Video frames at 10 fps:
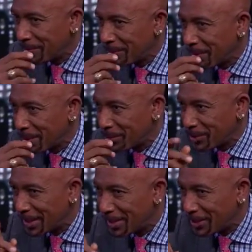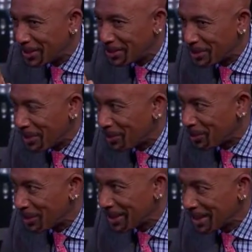to understand that there's so much
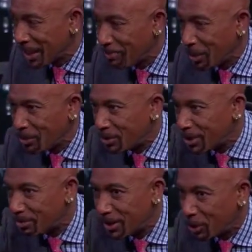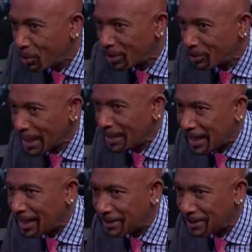more that they both should be doing right now?